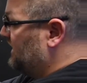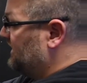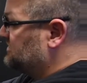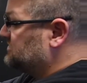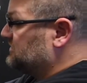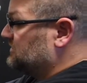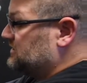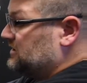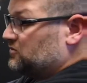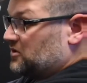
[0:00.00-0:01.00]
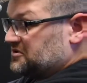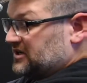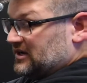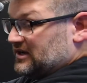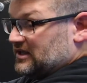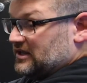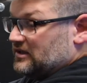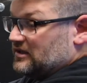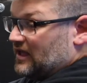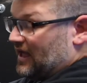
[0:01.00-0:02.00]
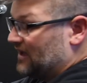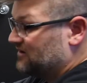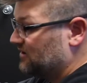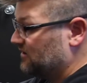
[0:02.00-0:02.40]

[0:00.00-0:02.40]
internally rotated at